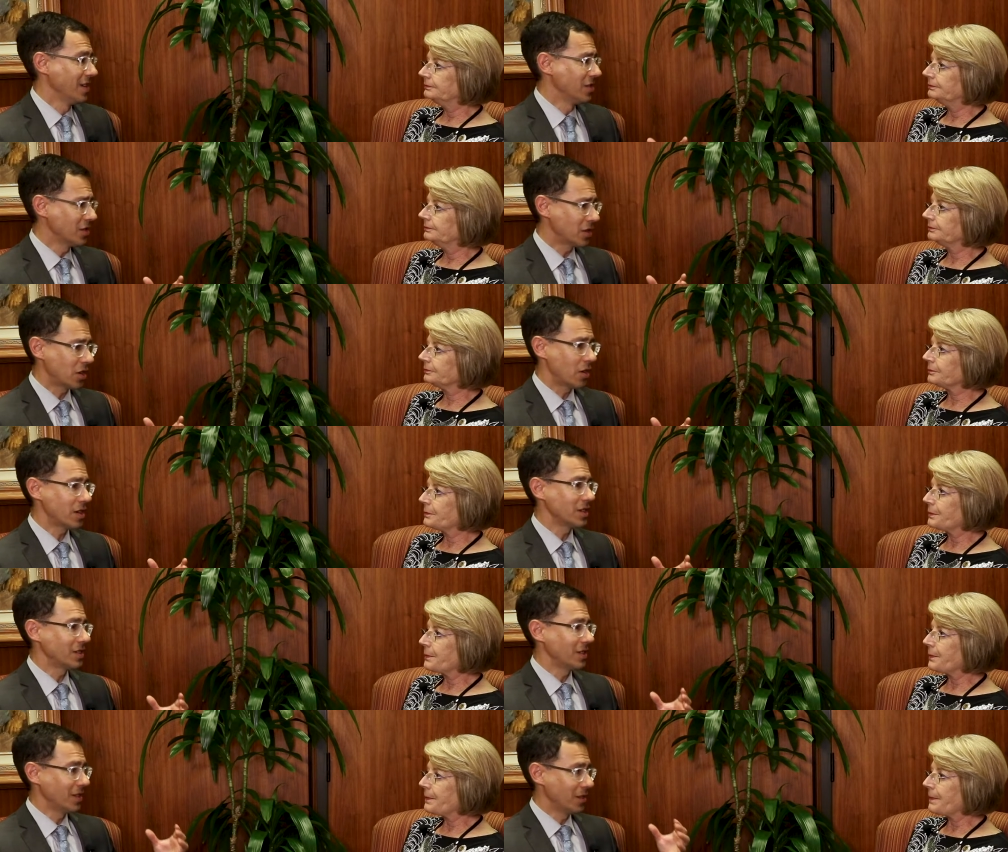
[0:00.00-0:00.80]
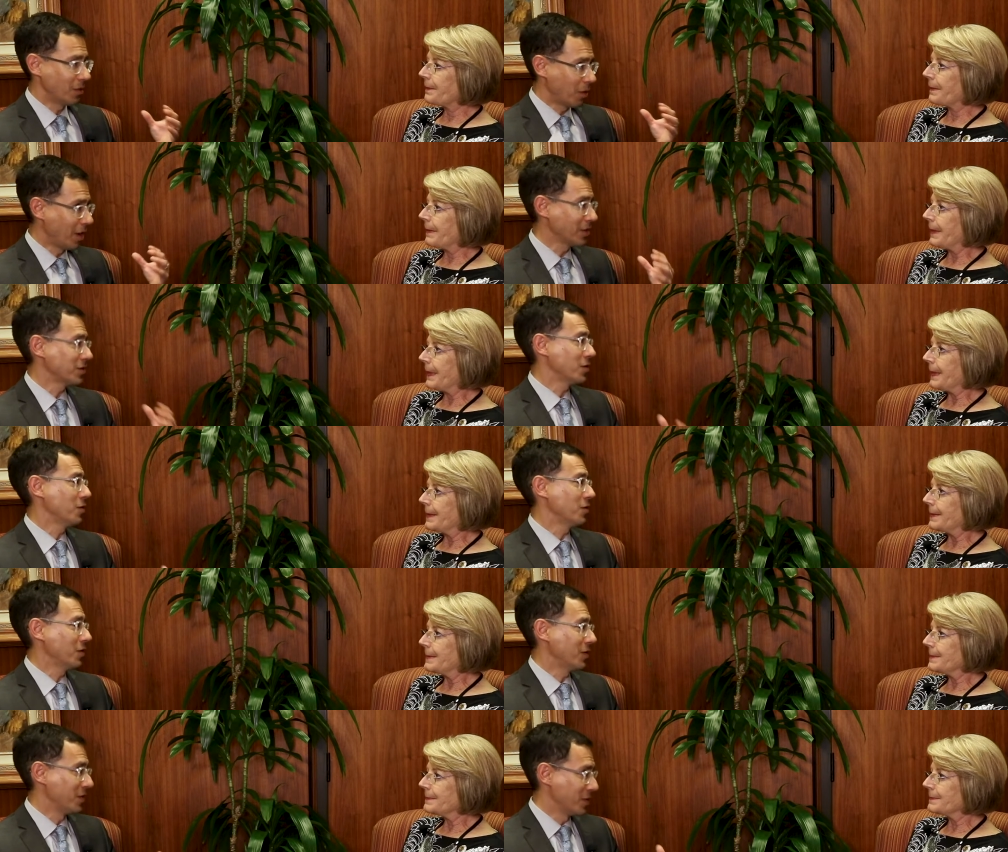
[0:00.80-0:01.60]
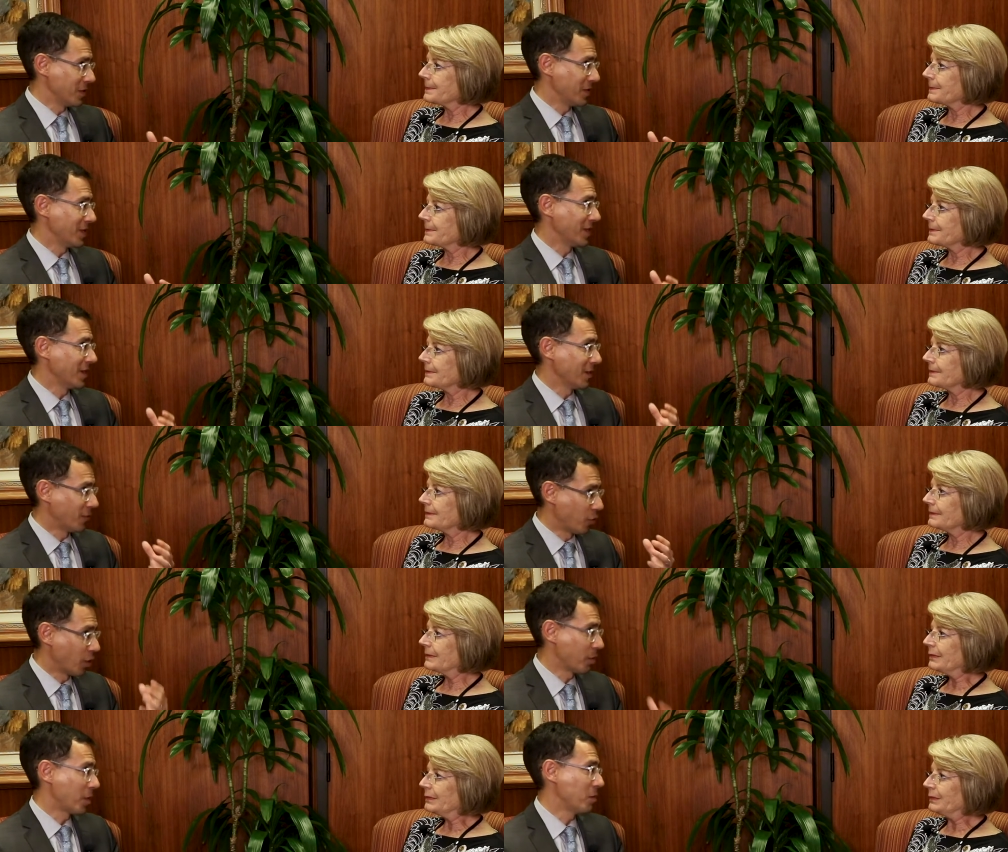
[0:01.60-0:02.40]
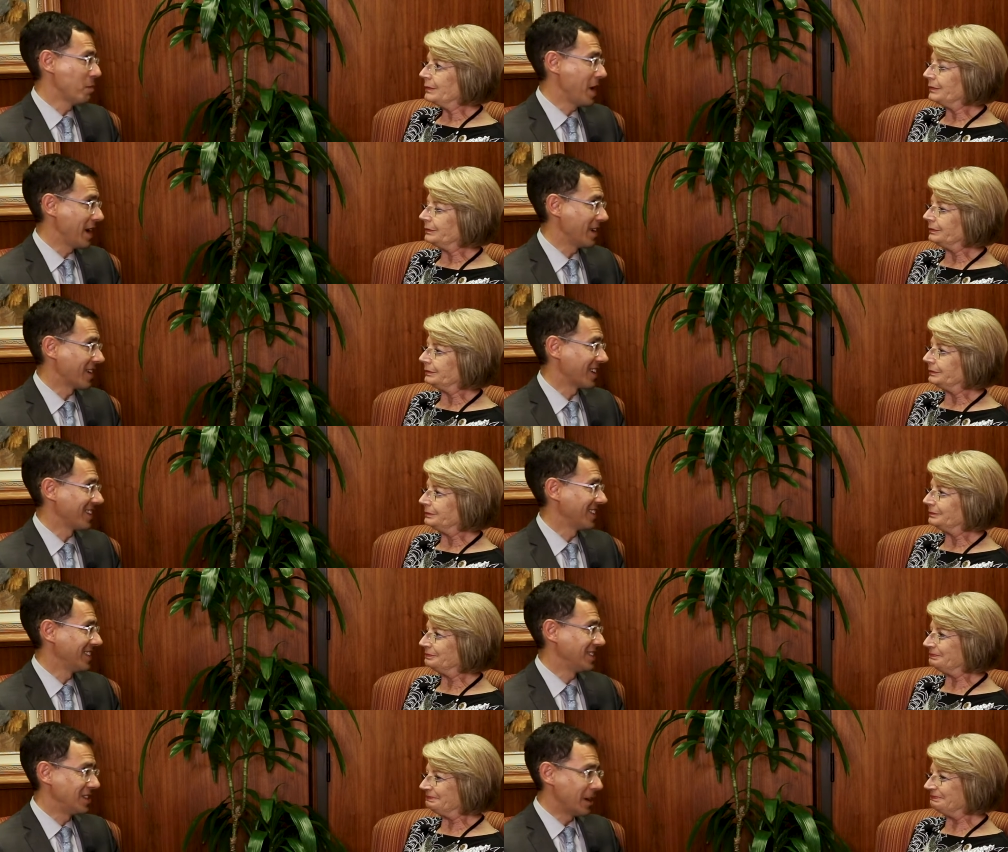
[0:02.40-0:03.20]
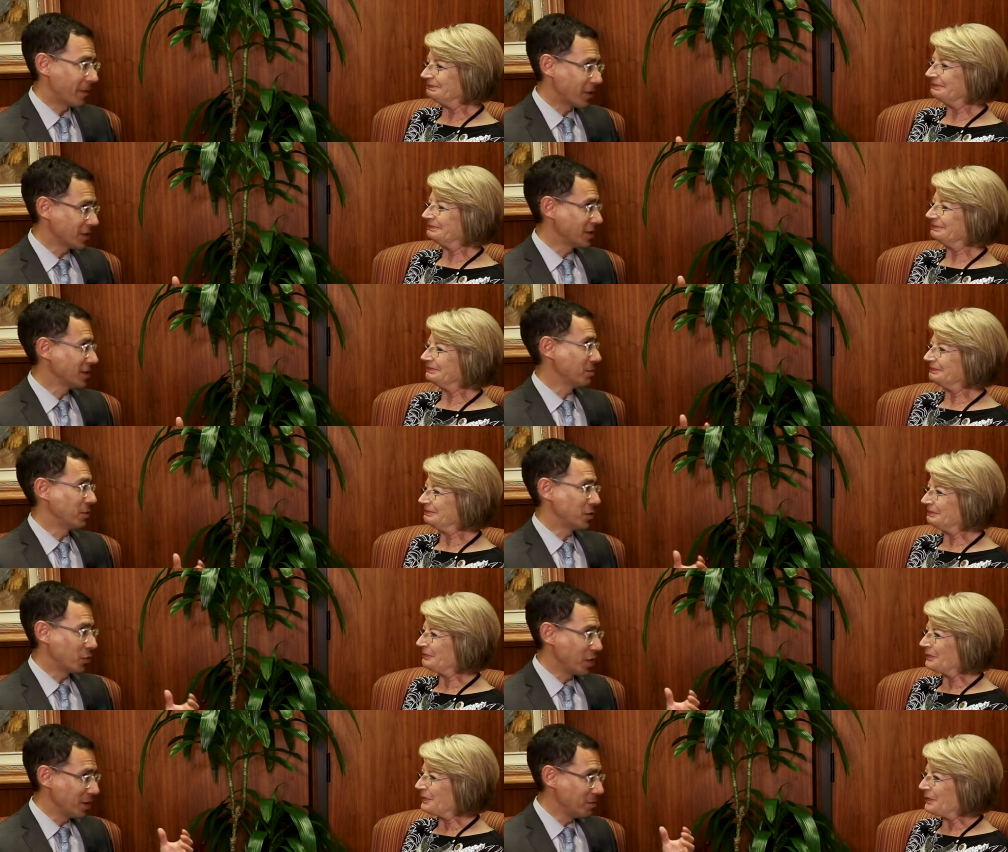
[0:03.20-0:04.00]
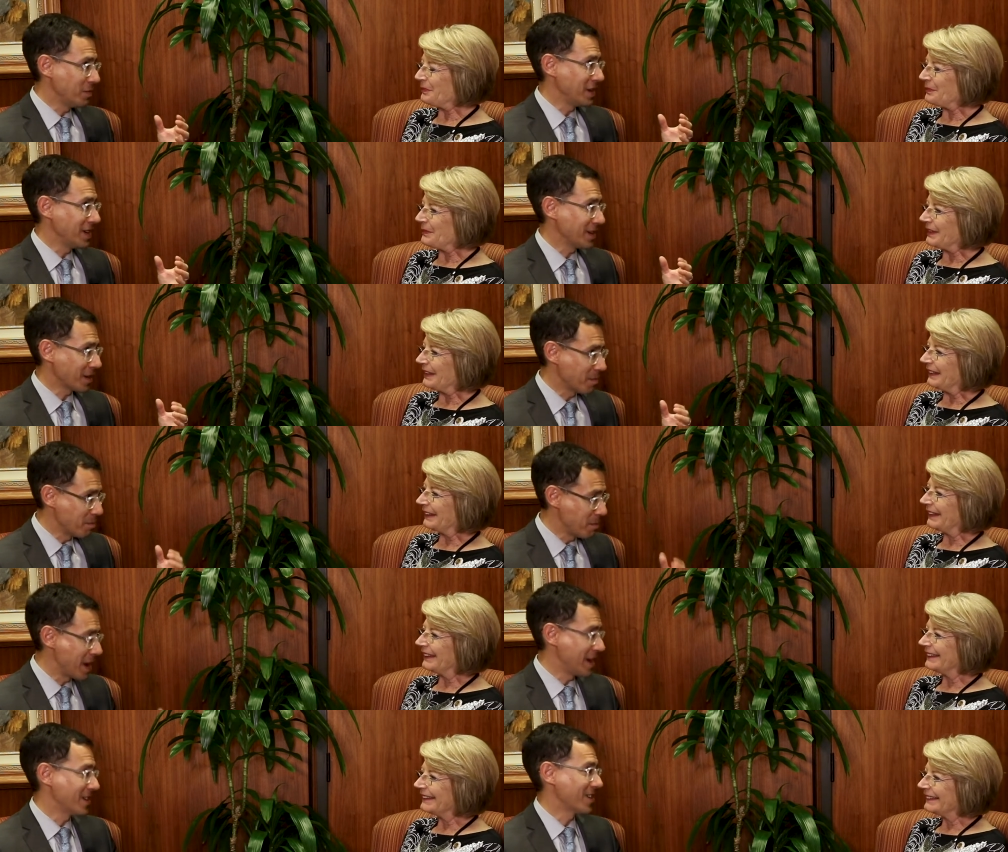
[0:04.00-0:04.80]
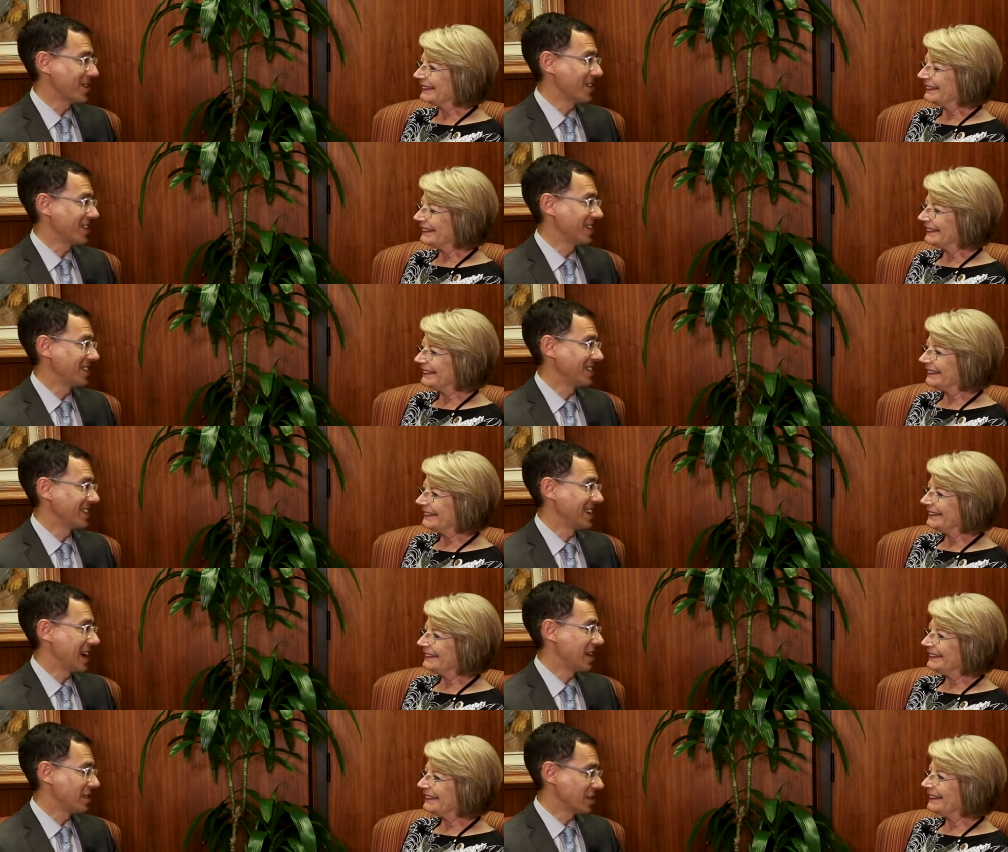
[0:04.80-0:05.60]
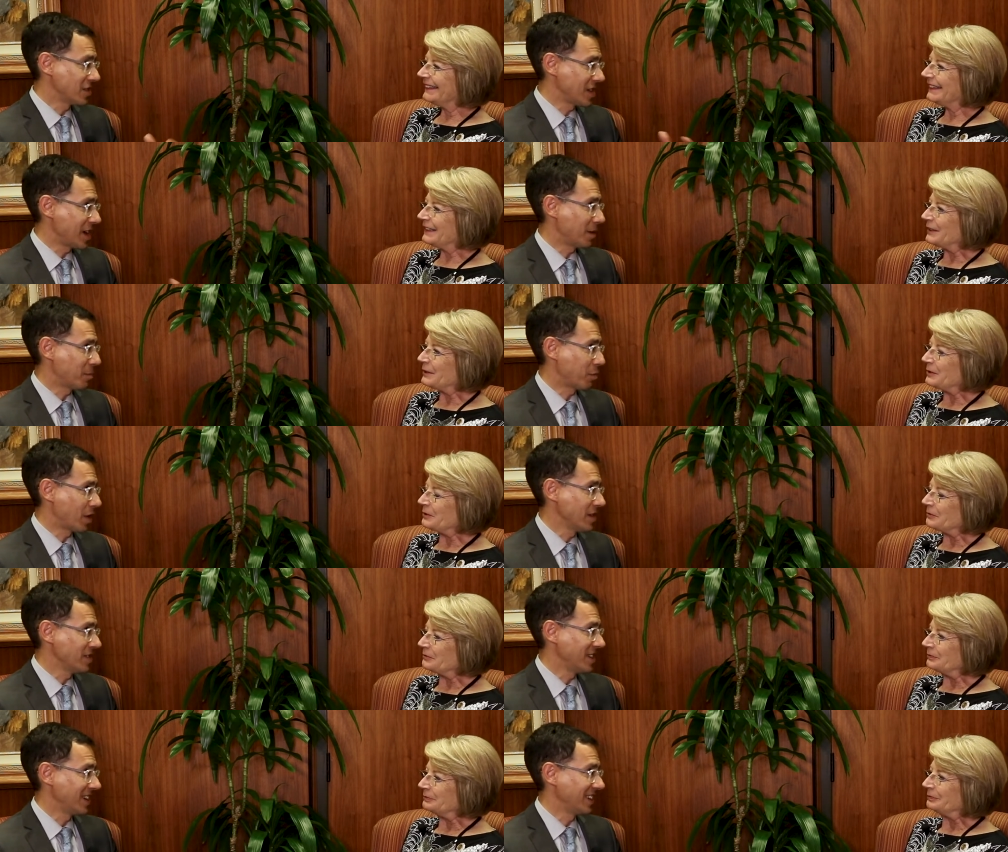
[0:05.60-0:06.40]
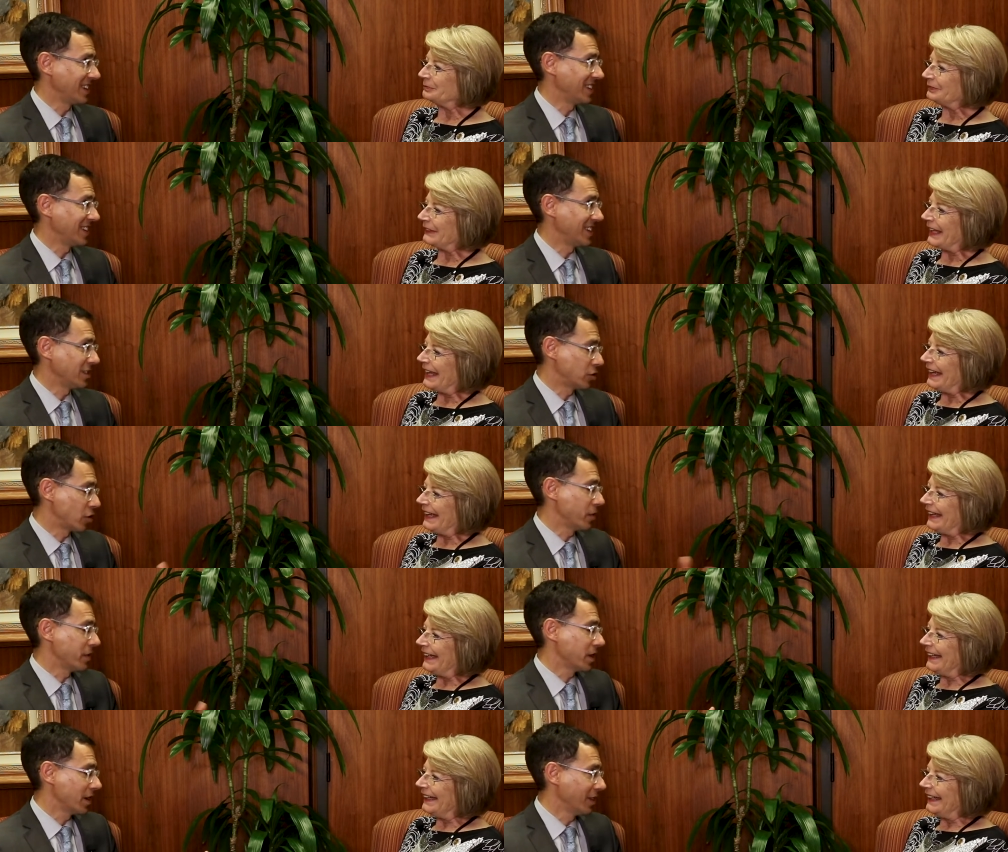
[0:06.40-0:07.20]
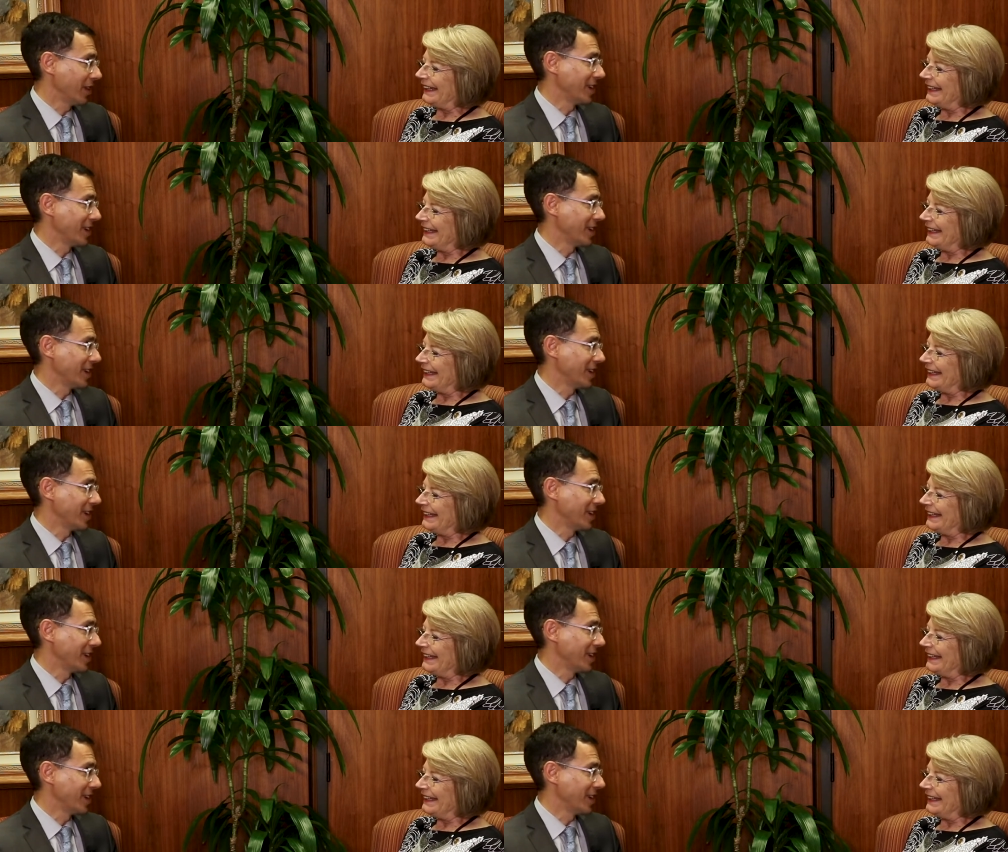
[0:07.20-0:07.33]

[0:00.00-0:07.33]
Speaker 1: Just curious, you're also former mayor. Mm -hmm. Differences between being a mayor and the Senate president and serving in the